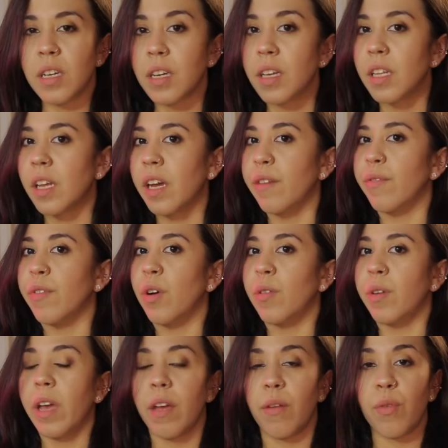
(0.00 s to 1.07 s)
an
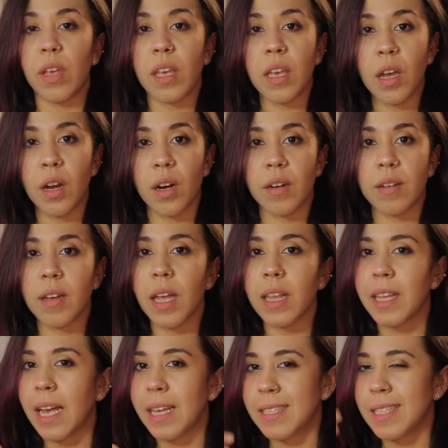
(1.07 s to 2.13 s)
iPhone every year.
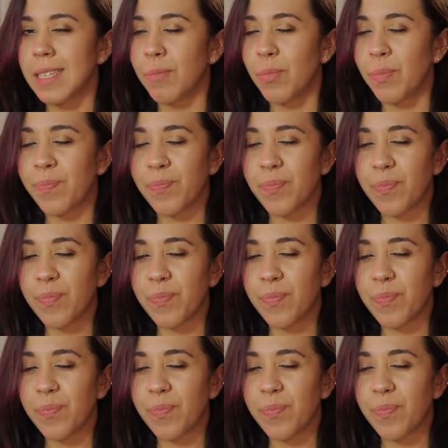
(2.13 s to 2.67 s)
That's the